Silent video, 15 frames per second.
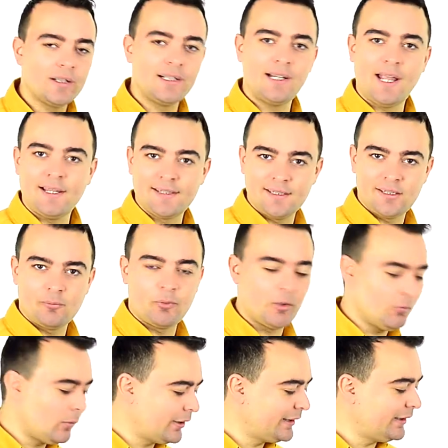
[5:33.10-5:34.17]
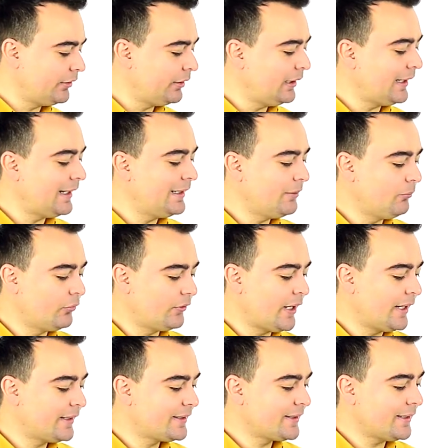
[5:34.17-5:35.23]
glass, it's a premium material and it
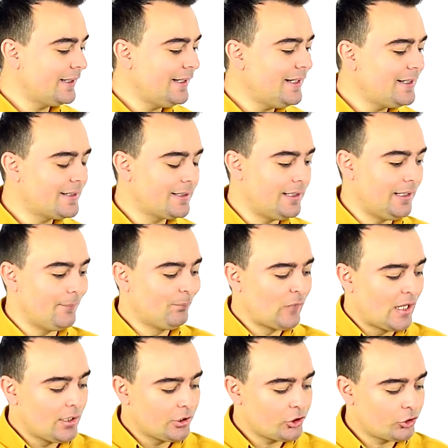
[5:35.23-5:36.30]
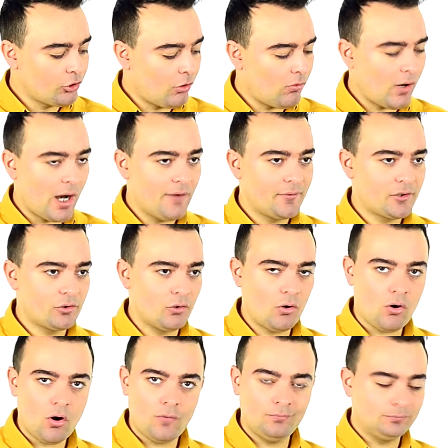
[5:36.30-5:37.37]
breaks easily. So I
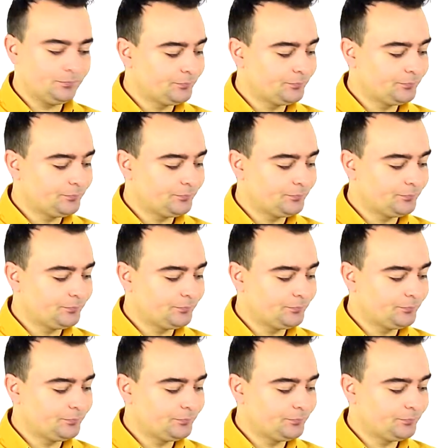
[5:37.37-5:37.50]
saw